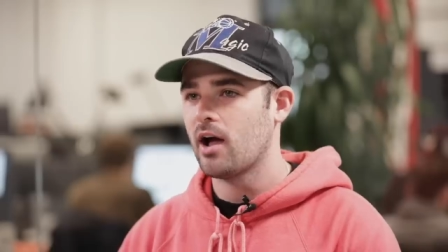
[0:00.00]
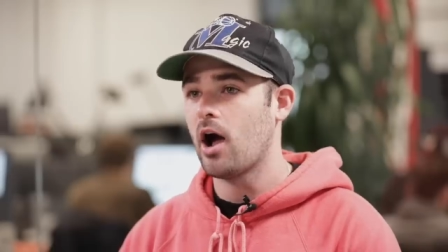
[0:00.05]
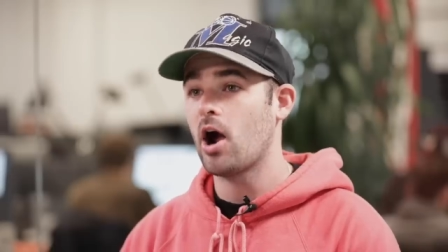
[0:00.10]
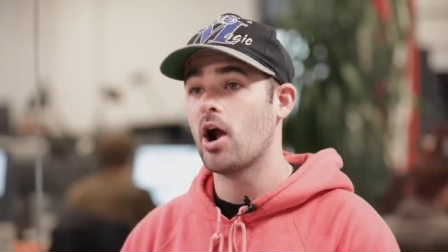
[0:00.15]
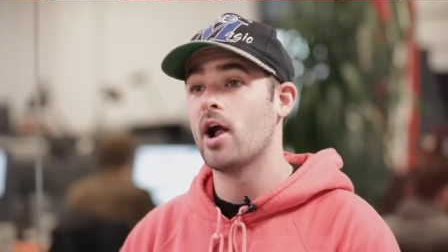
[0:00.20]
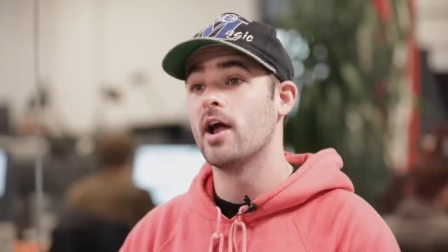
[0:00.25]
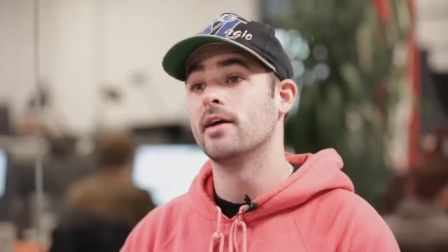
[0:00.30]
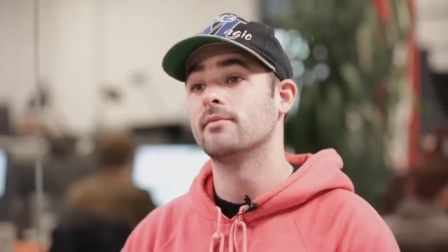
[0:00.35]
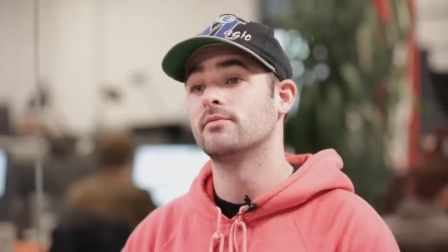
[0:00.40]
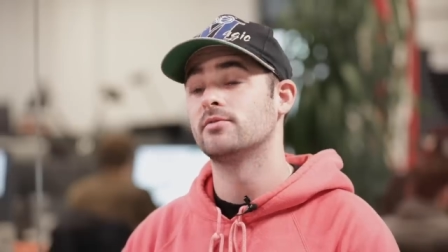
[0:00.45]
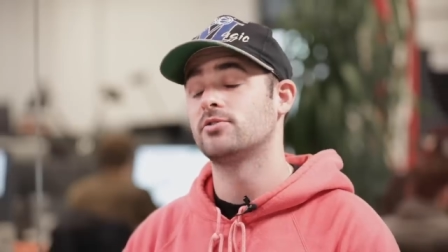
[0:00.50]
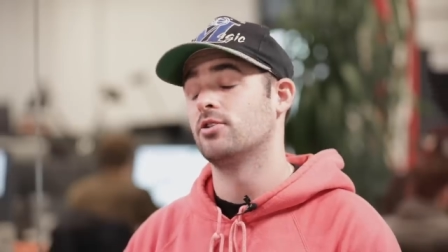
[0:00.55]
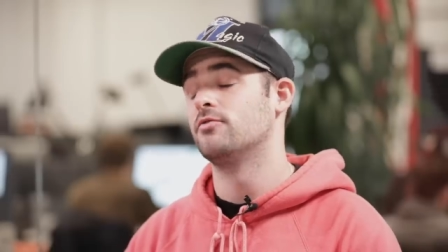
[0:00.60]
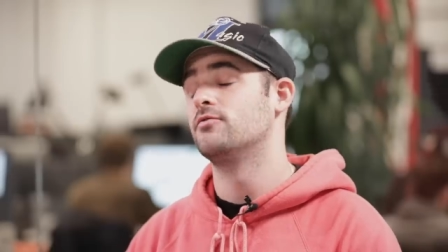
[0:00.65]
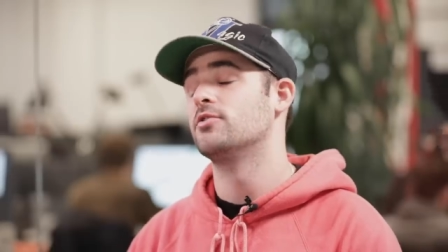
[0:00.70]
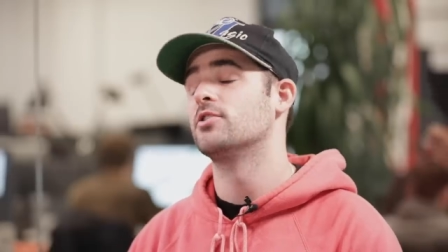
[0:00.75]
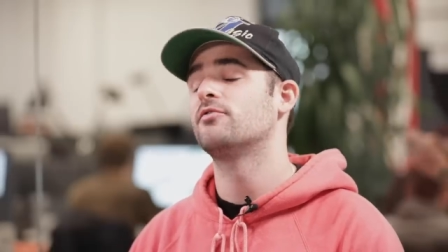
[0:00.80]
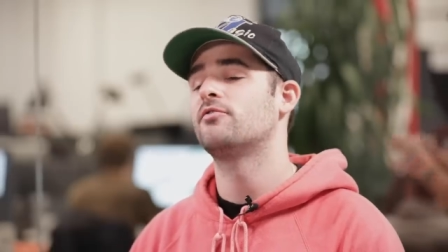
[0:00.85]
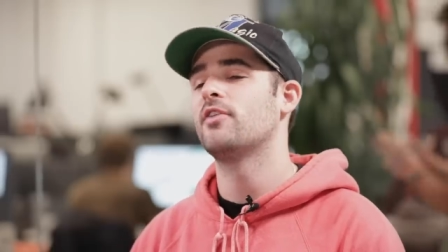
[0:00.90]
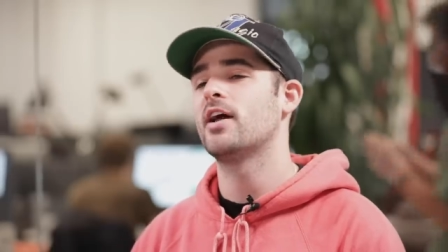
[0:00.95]
All right, so
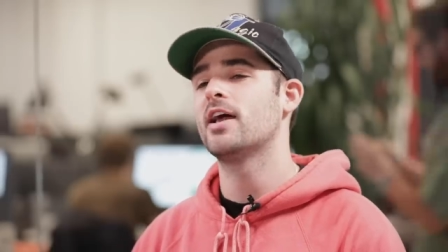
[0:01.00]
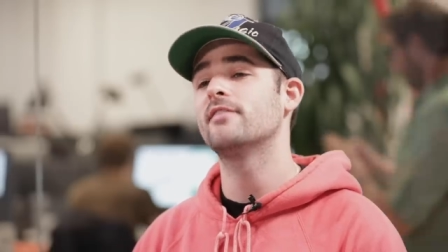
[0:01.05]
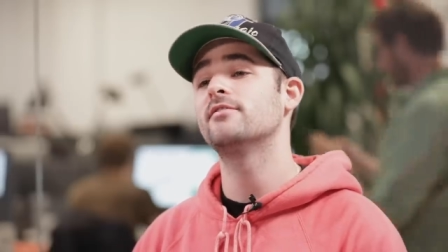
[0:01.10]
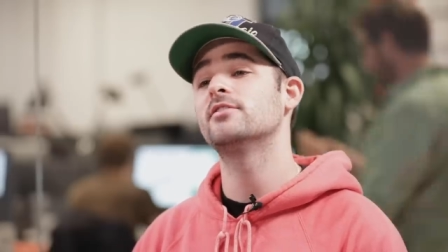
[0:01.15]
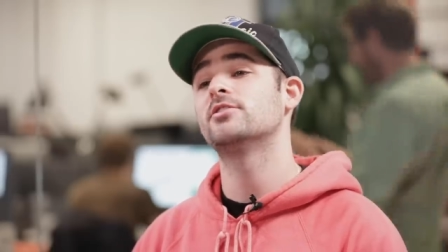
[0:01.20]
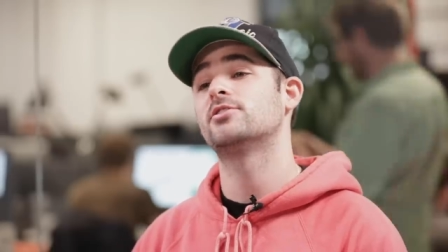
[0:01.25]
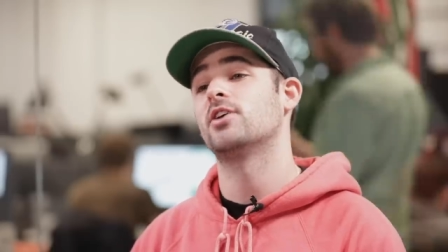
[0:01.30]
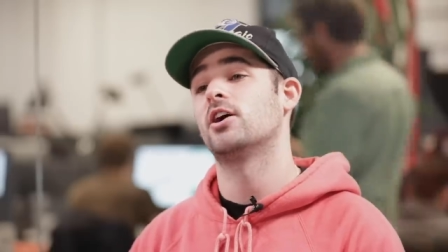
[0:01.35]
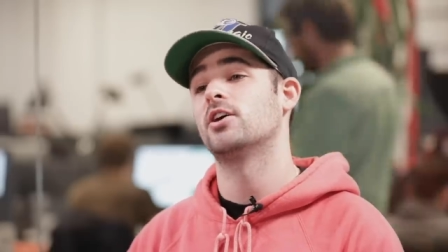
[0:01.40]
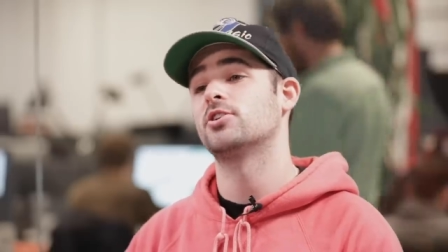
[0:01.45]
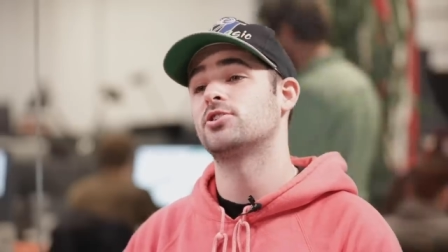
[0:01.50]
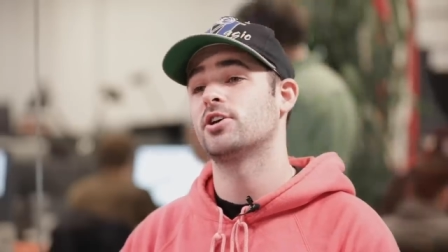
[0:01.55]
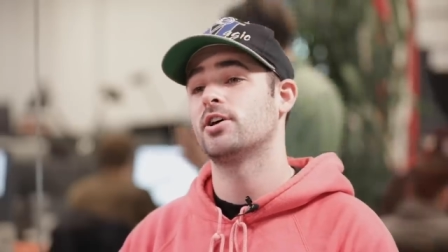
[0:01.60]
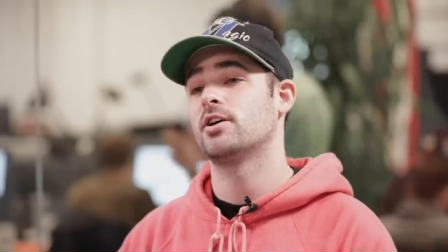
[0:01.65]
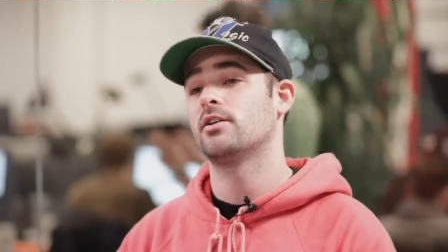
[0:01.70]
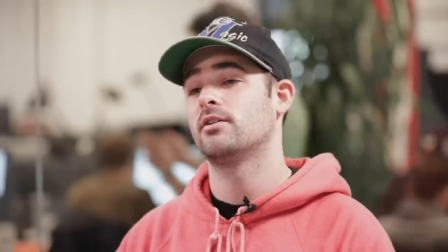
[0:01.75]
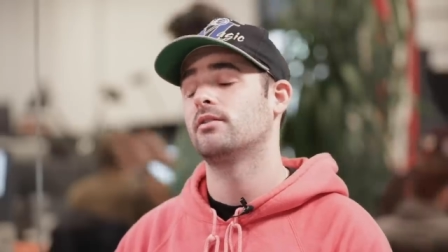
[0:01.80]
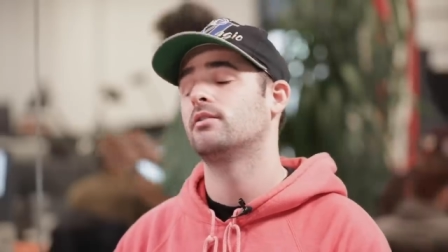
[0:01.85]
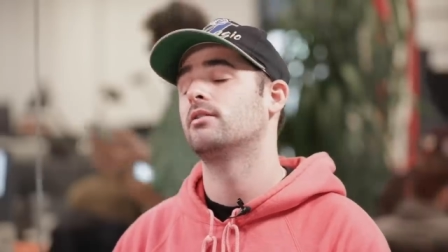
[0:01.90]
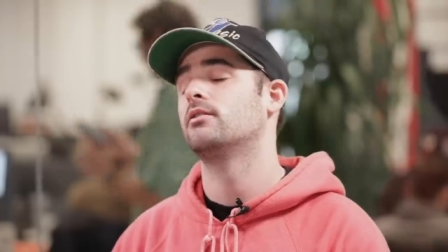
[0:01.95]
if you're a fan of nostalgia,